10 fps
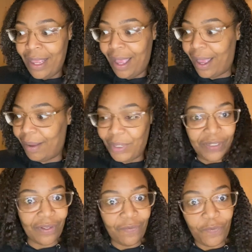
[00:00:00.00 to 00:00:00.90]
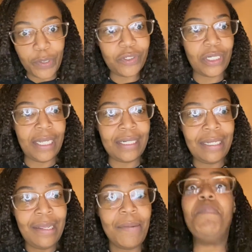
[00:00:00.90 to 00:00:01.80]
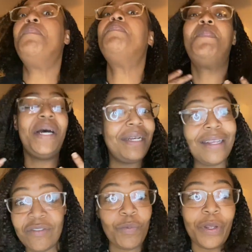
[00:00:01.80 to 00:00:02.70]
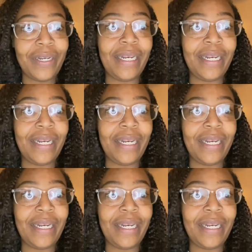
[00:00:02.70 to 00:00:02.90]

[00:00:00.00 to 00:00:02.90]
It is unfortunate, but it is what it